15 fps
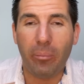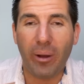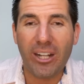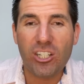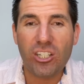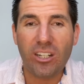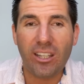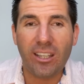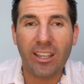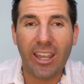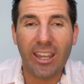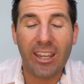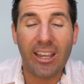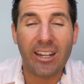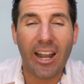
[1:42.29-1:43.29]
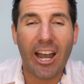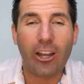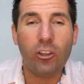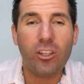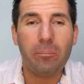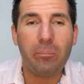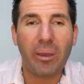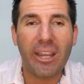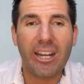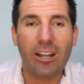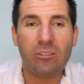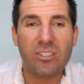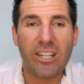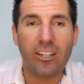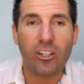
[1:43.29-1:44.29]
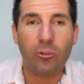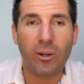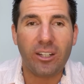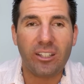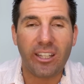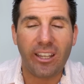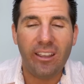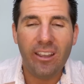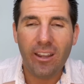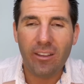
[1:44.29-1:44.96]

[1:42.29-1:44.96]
budgeting and how you can pay down debt quickly.